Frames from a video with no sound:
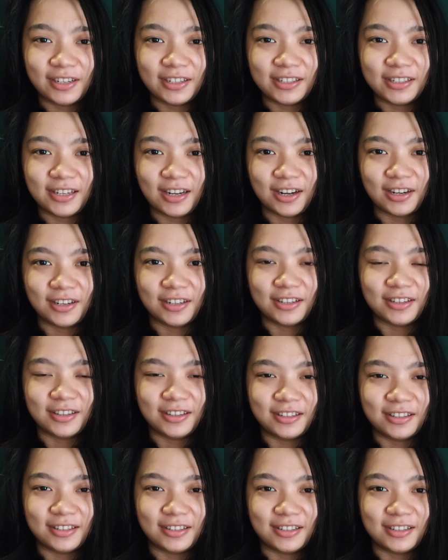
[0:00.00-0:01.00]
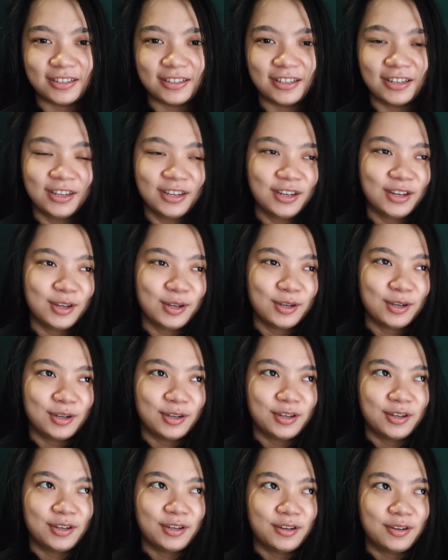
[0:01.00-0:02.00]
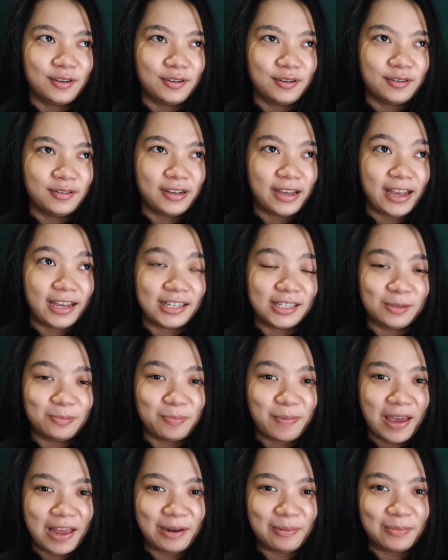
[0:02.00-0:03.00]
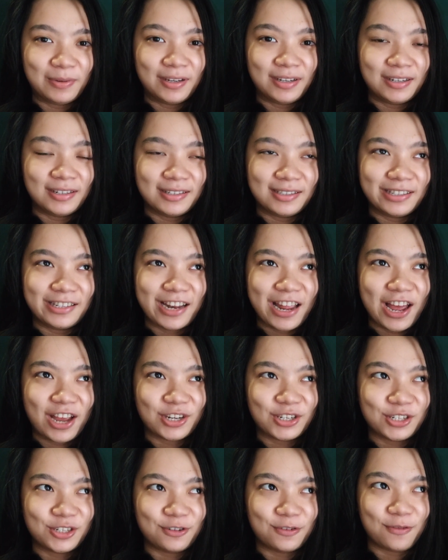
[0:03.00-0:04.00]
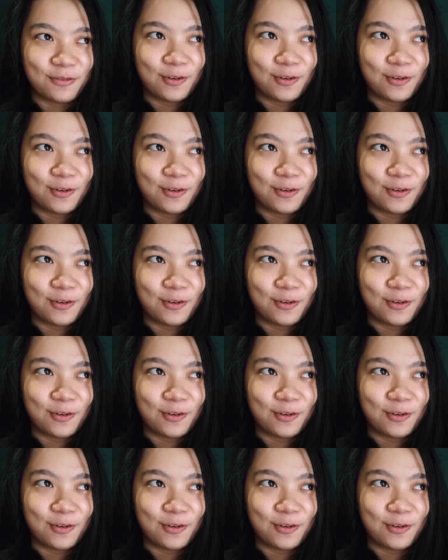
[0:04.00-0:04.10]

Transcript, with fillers: I started this experiment slash